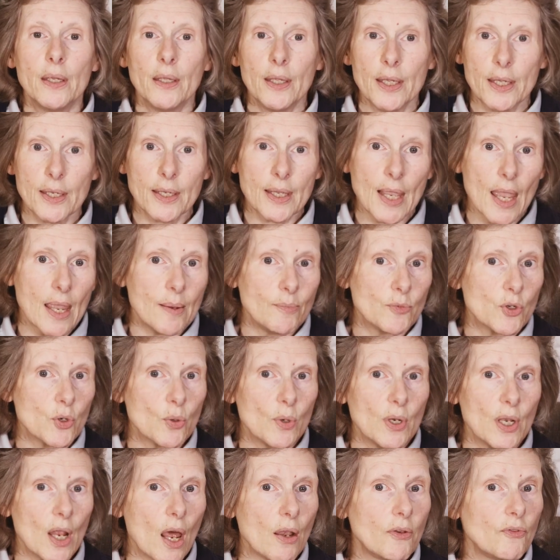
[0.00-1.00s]
He came
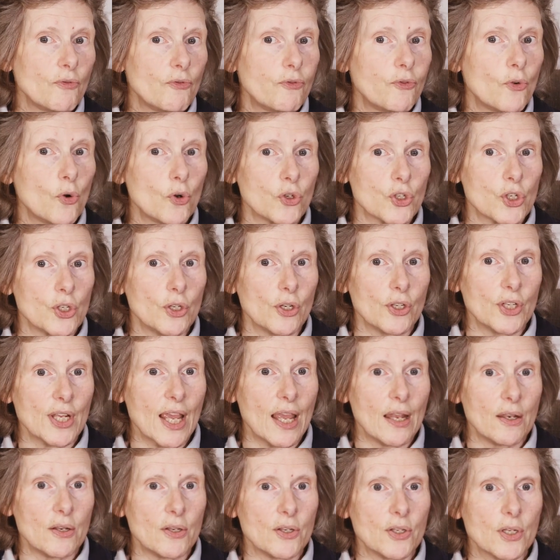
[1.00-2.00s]
to an
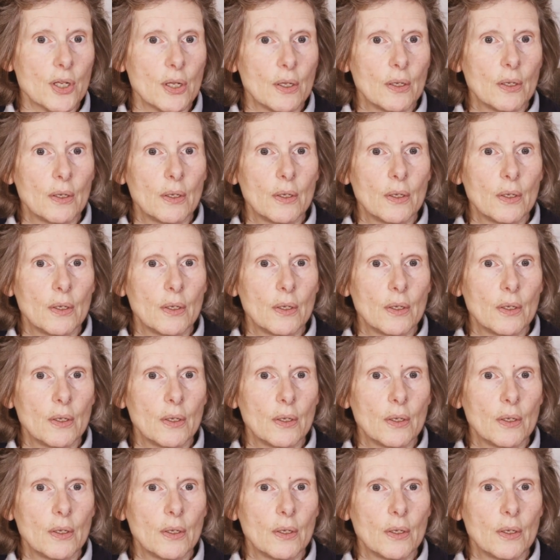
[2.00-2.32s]
unfortunate end.